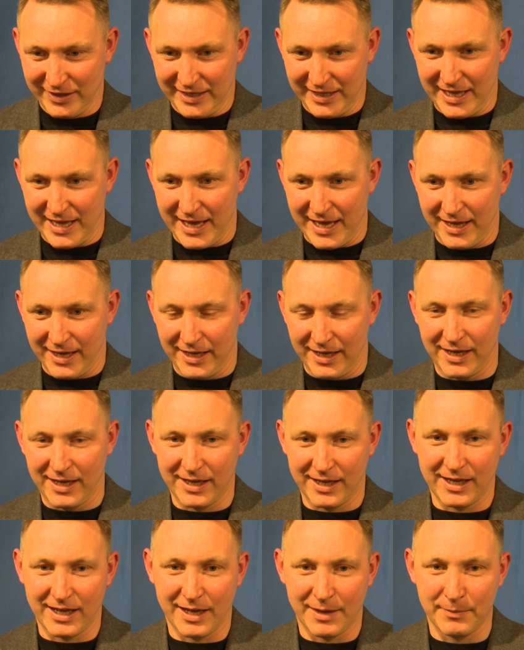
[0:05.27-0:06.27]
yeah,
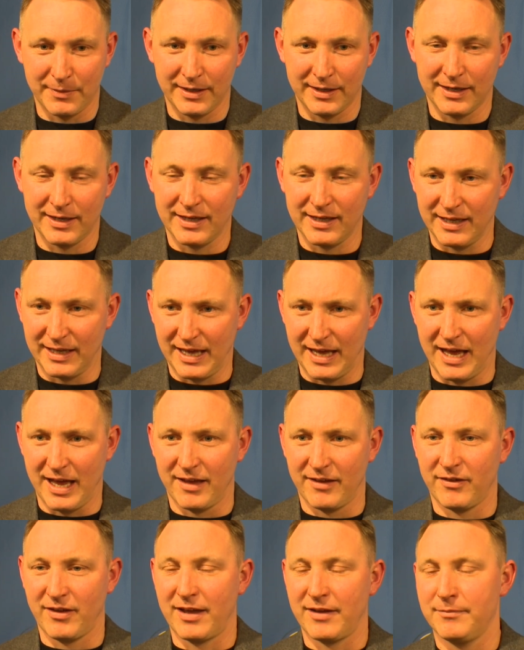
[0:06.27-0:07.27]
I mean,
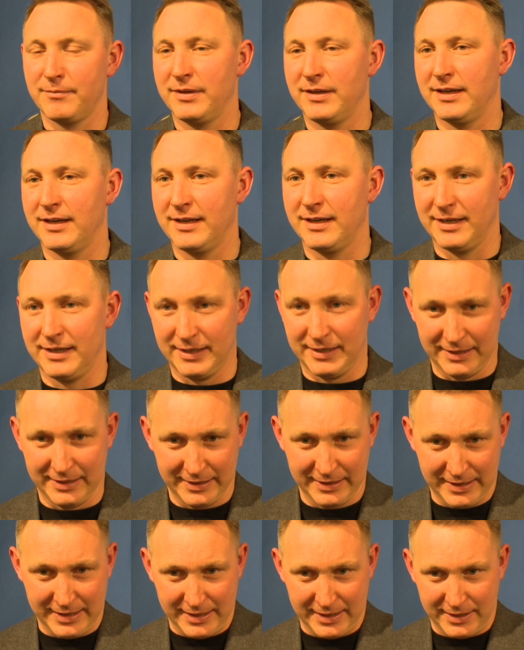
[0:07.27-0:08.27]
I've been a
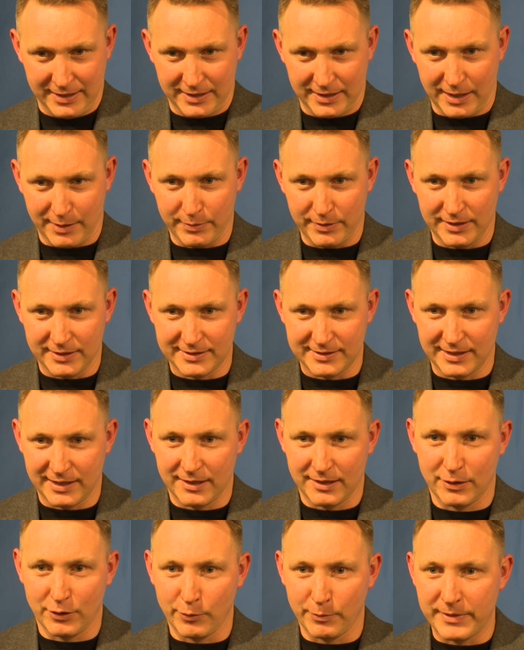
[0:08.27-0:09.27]

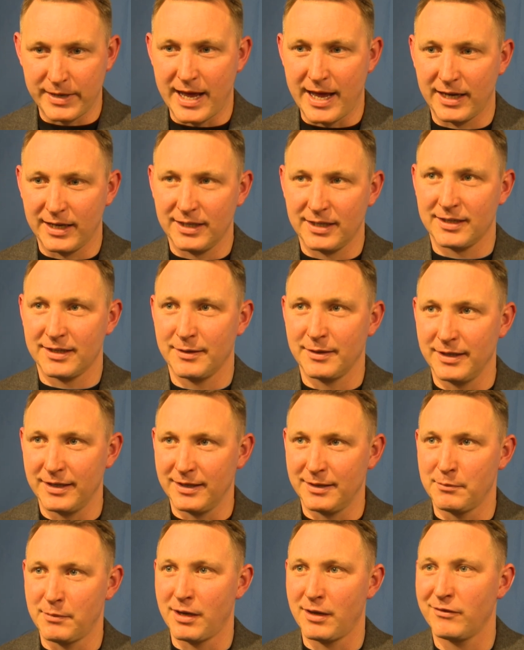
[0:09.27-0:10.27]
stay-at-home dad.
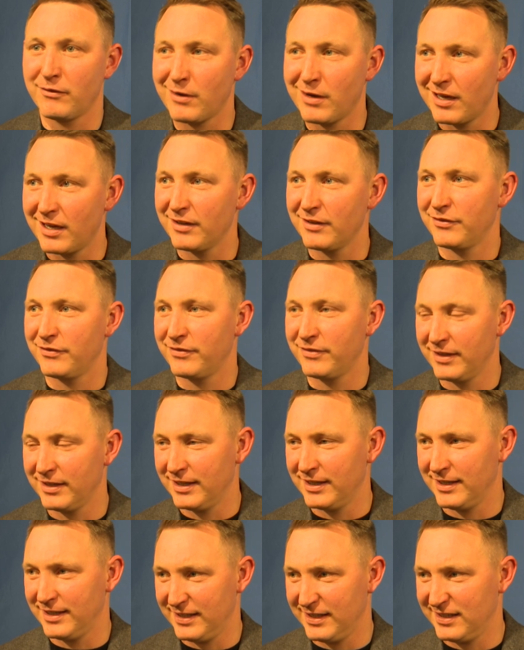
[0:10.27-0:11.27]
My wife,
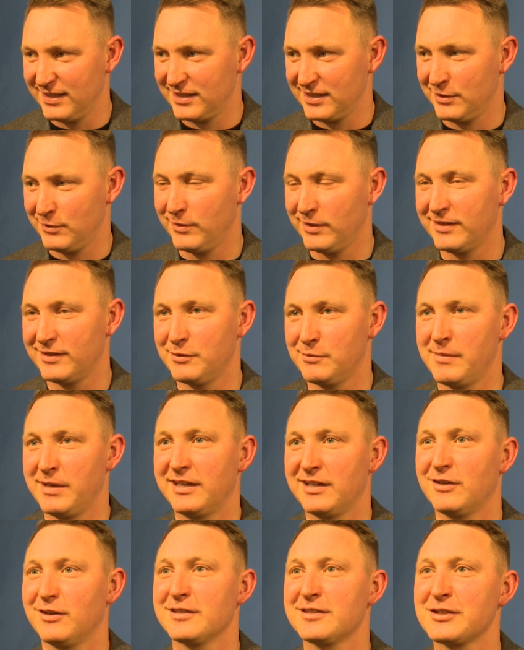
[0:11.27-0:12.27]
she went to
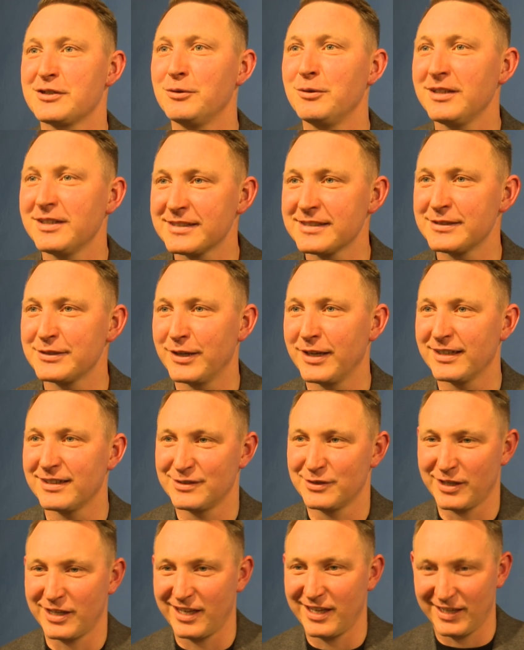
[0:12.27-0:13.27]
medical school, so I
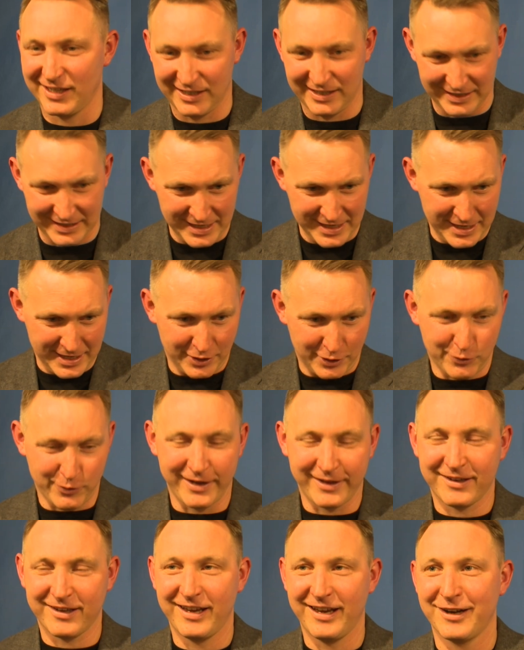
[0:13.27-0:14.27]
took
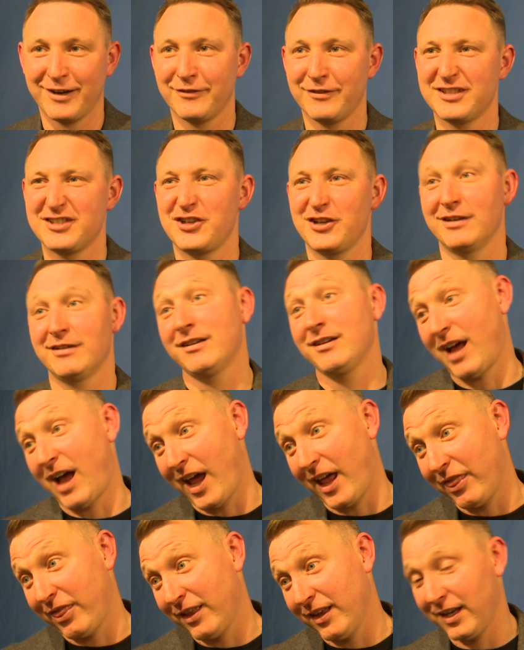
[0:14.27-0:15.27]
great care of the children,
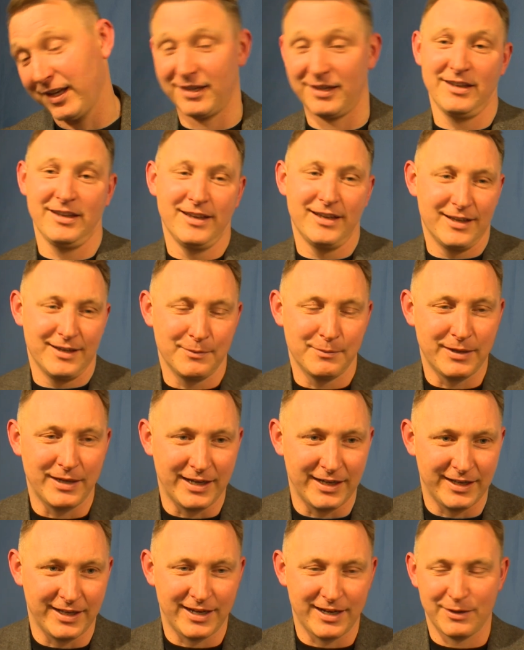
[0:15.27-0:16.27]
I think.
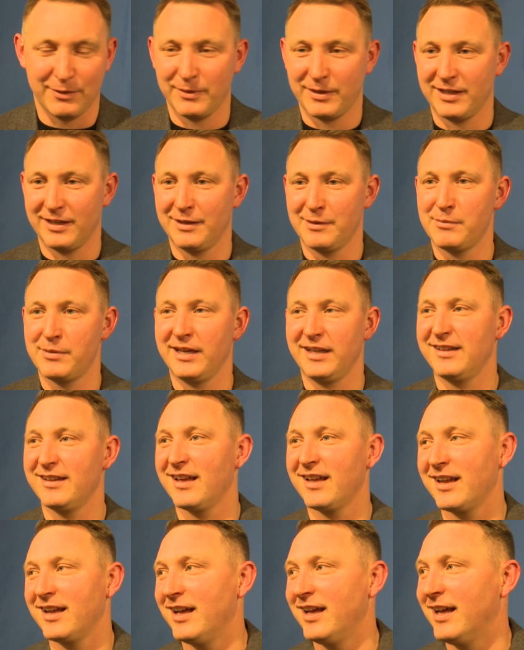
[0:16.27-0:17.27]
But we can debate
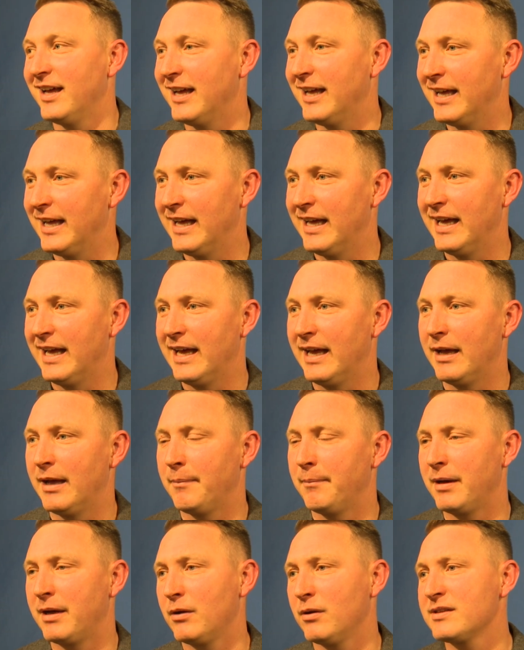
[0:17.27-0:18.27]
that.
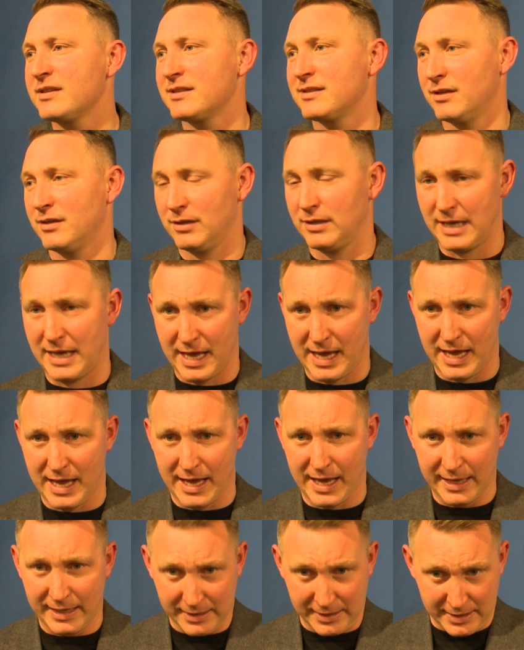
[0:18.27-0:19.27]
But I
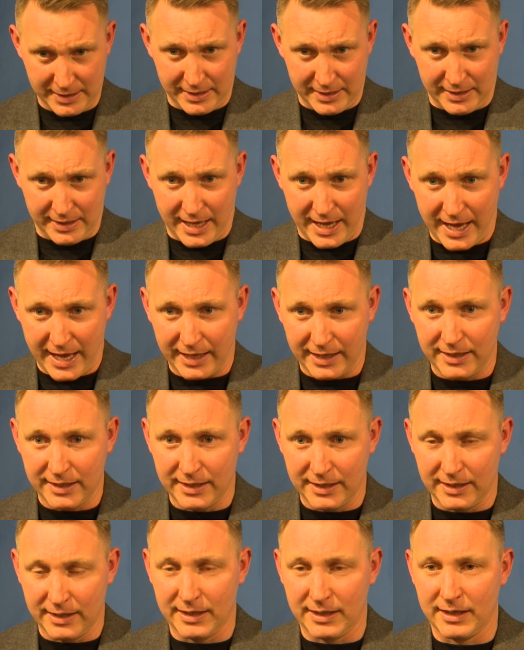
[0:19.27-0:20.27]
also had
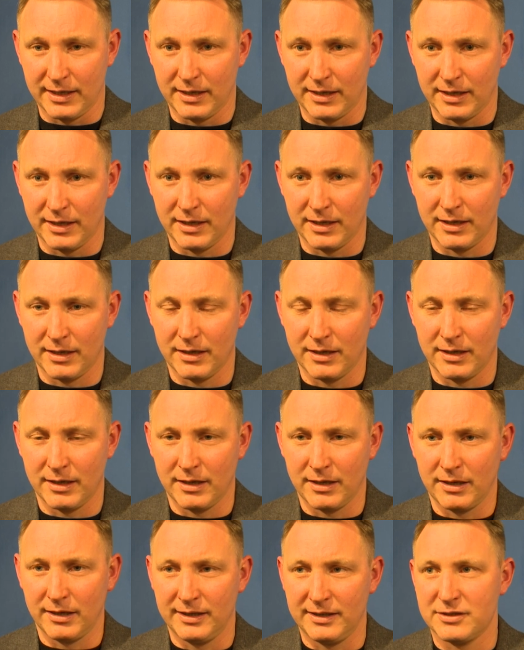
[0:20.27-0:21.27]

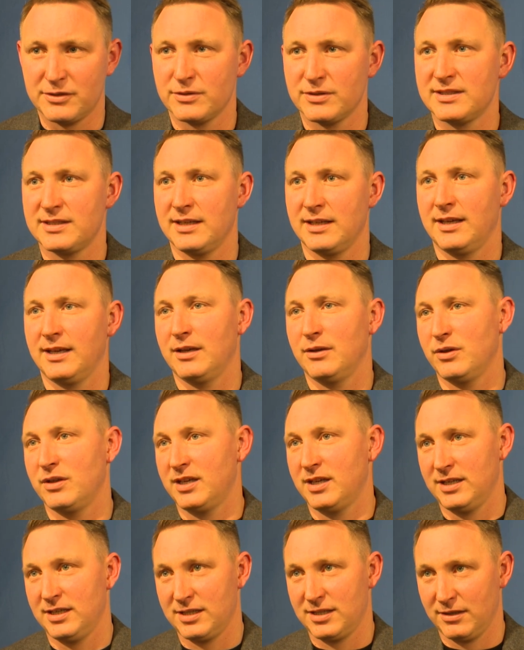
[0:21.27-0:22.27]
an interesting
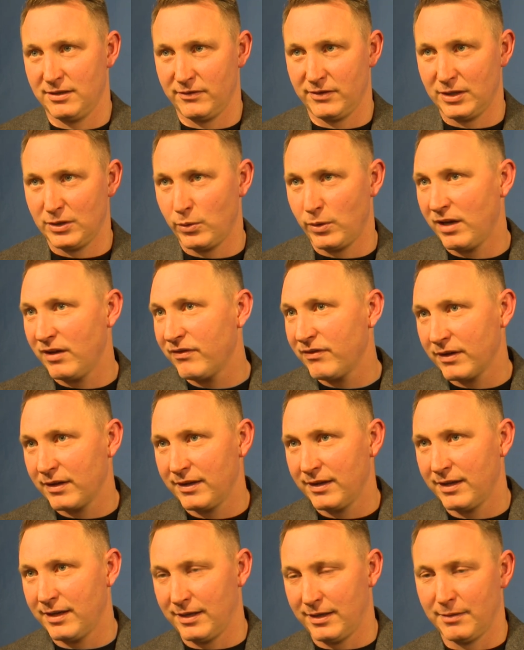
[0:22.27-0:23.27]
education with UEFA,
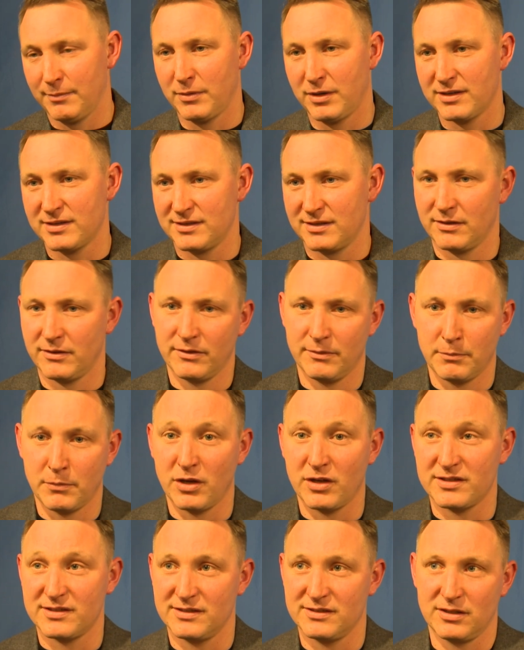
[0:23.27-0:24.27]
the
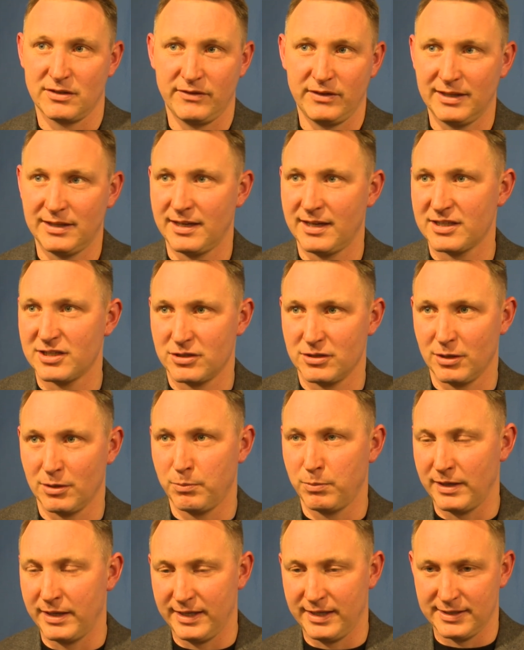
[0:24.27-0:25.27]
Masters of International
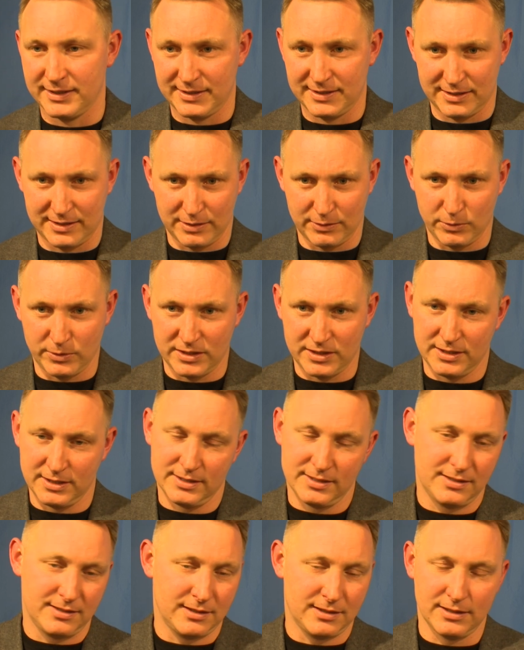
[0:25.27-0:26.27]
Players, which
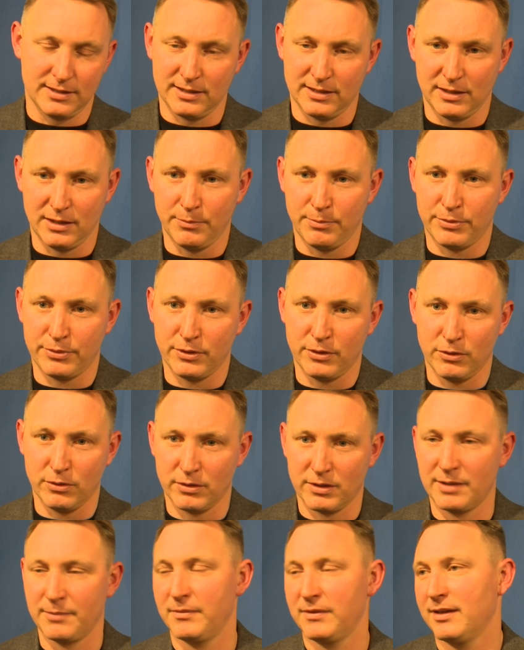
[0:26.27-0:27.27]
is a
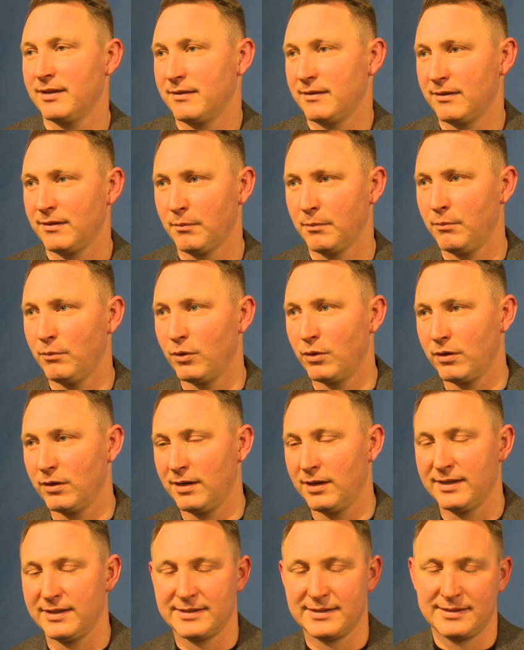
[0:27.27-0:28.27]
program that more or
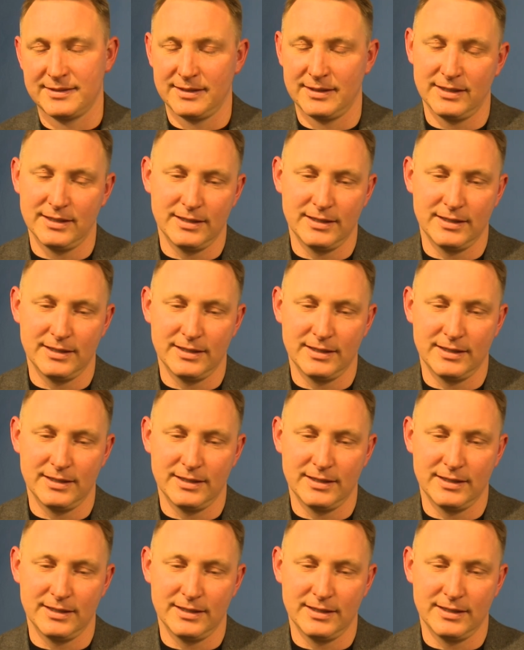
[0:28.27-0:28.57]
less